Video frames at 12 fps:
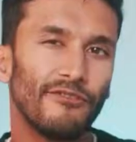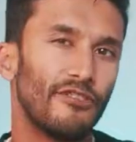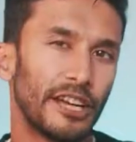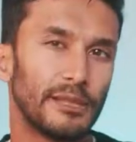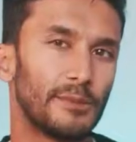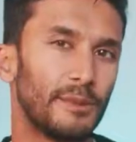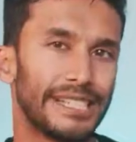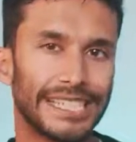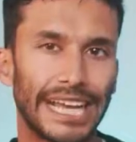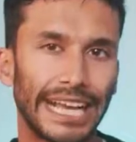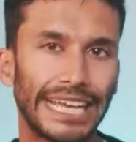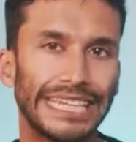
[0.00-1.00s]
frames per
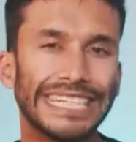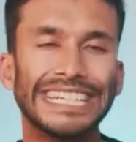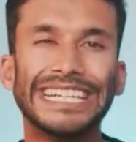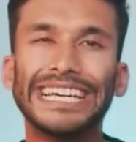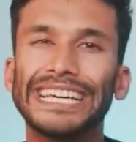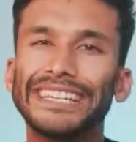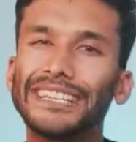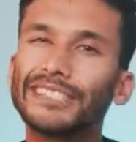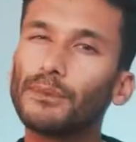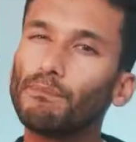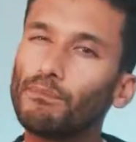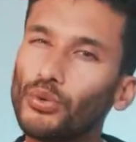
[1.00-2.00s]
second. That's
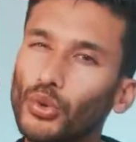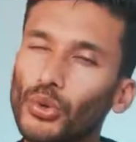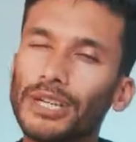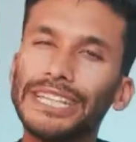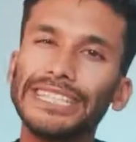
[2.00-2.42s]
a pretty